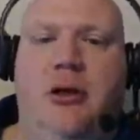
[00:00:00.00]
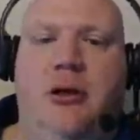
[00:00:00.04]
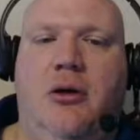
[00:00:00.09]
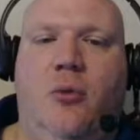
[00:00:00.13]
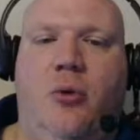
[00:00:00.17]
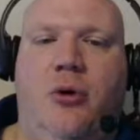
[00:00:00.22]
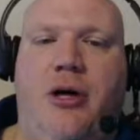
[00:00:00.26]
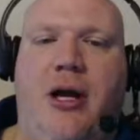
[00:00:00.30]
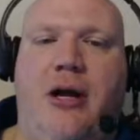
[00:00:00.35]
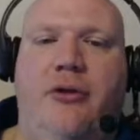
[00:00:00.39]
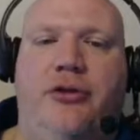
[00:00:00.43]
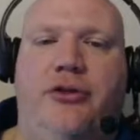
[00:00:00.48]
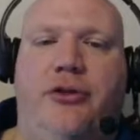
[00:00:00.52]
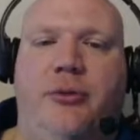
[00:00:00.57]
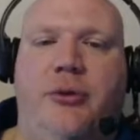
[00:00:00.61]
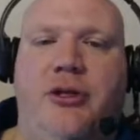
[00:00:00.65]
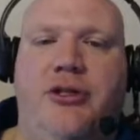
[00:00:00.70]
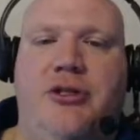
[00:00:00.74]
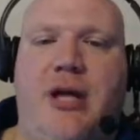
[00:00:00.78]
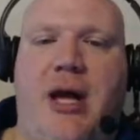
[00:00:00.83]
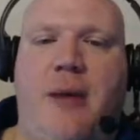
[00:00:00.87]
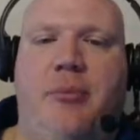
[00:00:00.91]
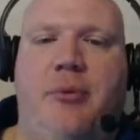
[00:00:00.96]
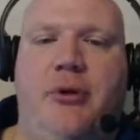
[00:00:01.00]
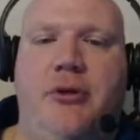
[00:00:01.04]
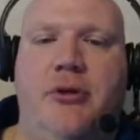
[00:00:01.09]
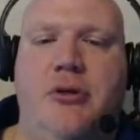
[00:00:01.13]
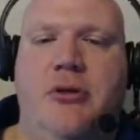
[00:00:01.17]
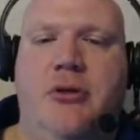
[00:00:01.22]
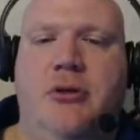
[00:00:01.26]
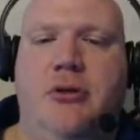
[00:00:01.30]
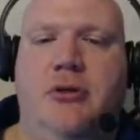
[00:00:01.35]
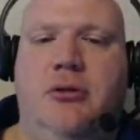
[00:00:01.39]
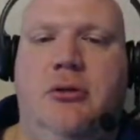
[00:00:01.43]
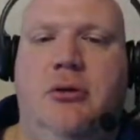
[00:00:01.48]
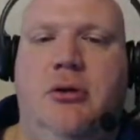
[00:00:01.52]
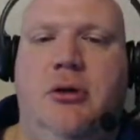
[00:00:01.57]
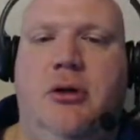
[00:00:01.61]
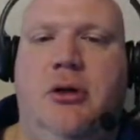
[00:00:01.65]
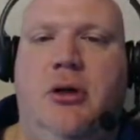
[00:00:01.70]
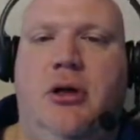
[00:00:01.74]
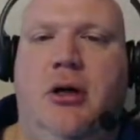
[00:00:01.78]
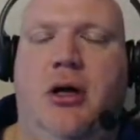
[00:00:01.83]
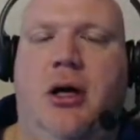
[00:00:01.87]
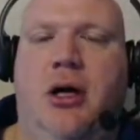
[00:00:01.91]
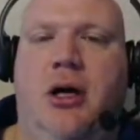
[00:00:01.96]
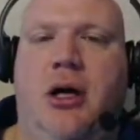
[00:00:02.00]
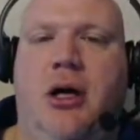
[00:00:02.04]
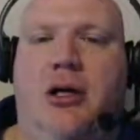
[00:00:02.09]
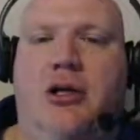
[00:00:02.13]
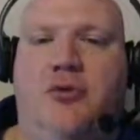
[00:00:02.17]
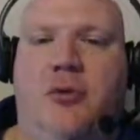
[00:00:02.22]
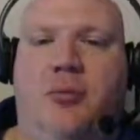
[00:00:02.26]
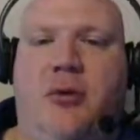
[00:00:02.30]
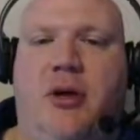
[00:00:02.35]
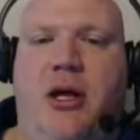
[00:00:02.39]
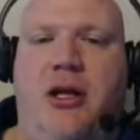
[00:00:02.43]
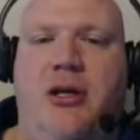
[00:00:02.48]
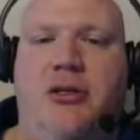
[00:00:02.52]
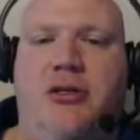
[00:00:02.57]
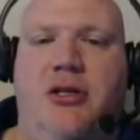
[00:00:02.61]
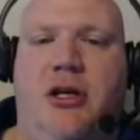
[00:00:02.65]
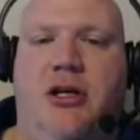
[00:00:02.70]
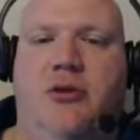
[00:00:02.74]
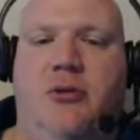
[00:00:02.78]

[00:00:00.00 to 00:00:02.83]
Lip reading: We're down 3 saplings because we planted 6.